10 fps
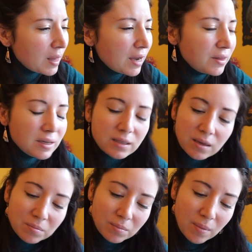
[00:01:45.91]
think
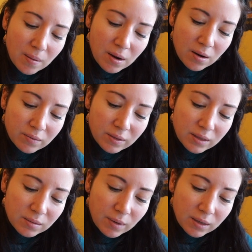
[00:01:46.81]
some of
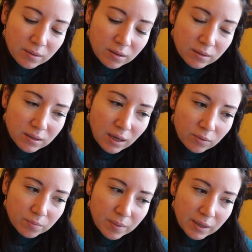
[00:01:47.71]
these might
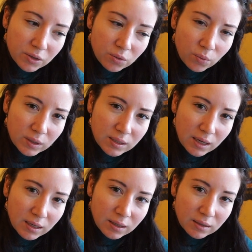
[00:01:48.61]
sound better once
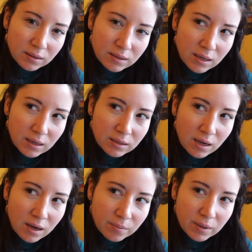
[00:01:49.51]
I take a
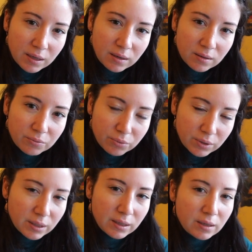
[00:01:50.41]
time and
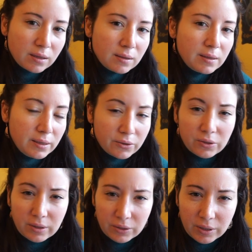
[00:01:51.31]
really hear
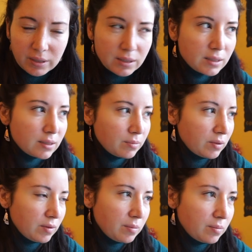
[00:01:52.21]
the lyrics, because some
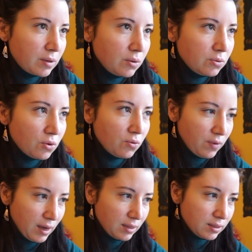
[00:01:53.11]
of them go so
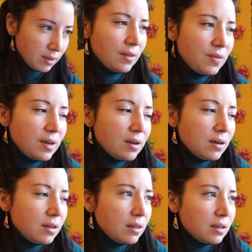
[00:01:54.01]
fast. I think
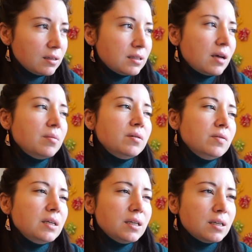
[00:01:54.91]
some of
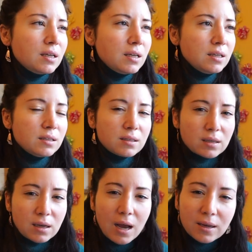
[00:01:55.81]
it is
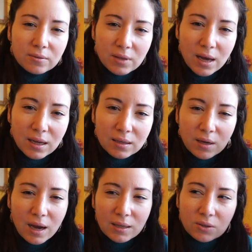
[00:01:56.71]
kind of that
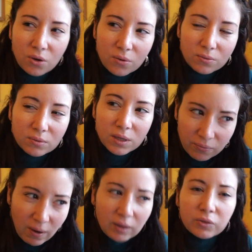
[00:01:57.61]
I don't
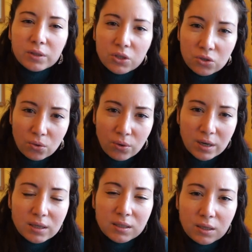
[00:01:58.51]
follow the
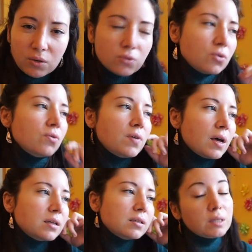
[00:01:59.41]
story because it goes so
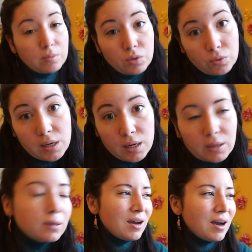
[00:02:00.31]
fast and I'm so tired.